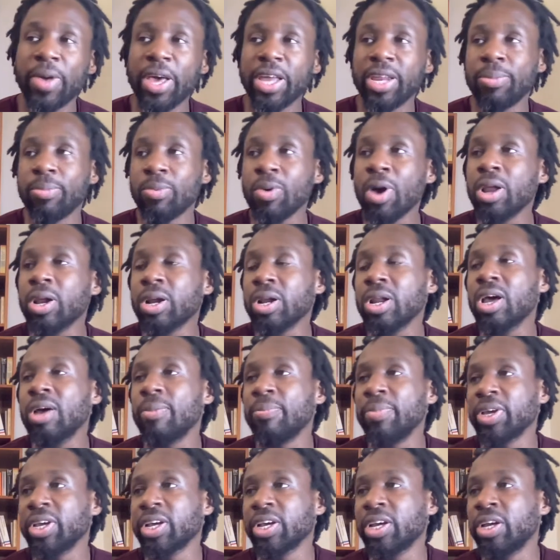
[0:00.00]
And he brought it up
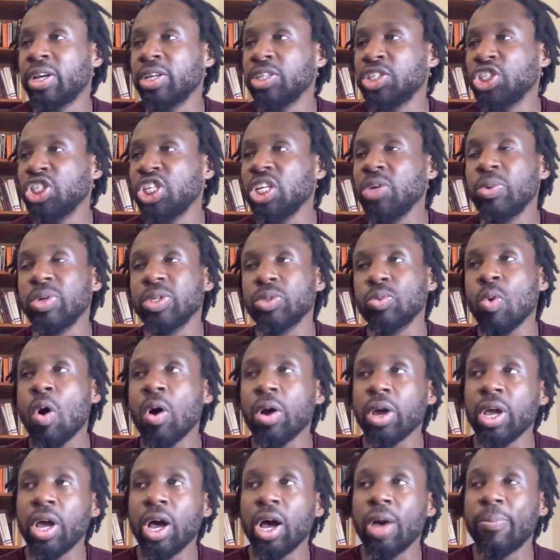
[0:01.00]
because she was
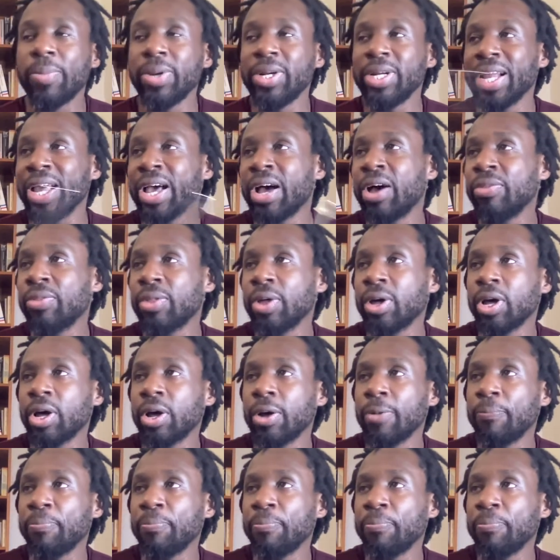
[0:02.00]
walking up and down the